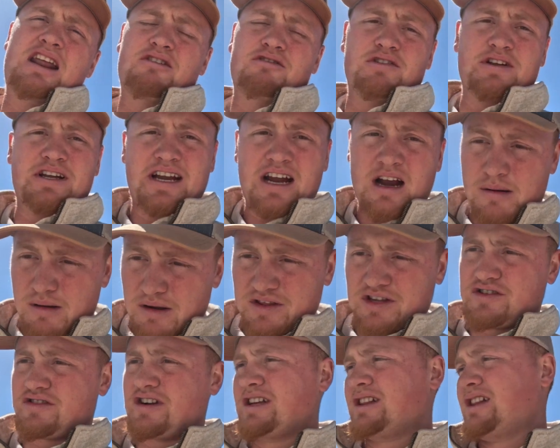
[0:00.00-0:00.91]
I don't really care
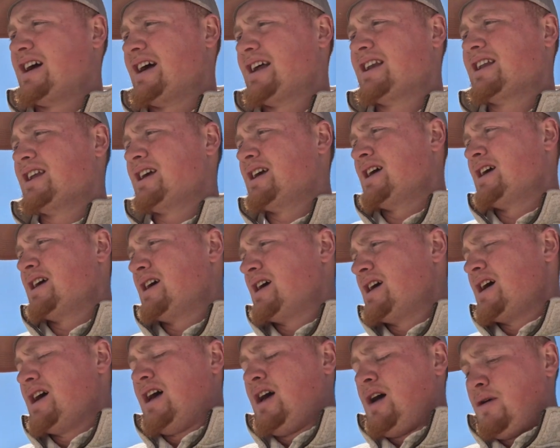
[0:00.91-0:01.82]
about the straight line.
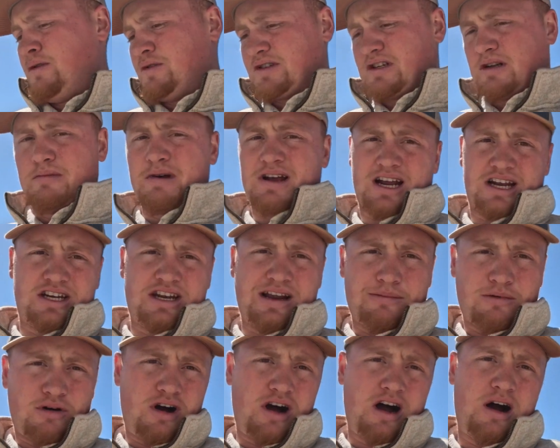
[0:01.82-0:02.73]
We're just gonna make a
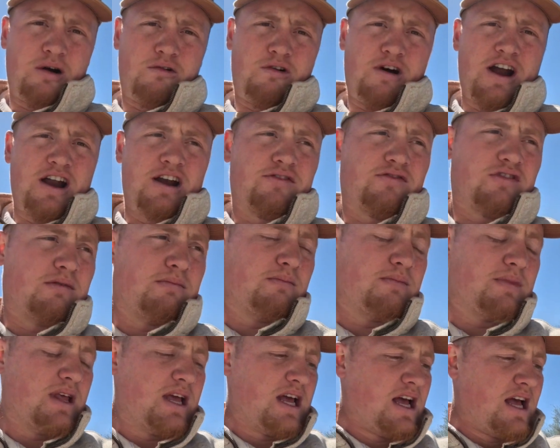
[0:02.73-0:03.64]
double hot wire
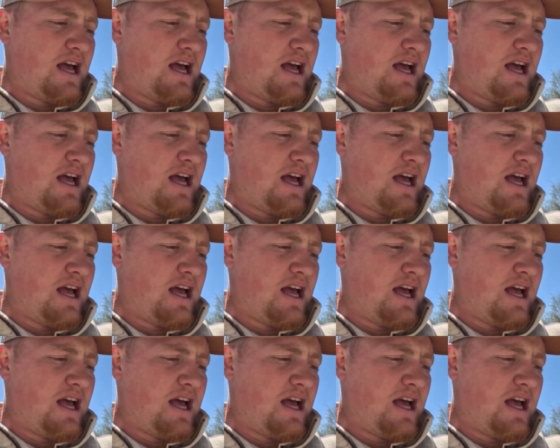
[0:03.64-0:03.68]
from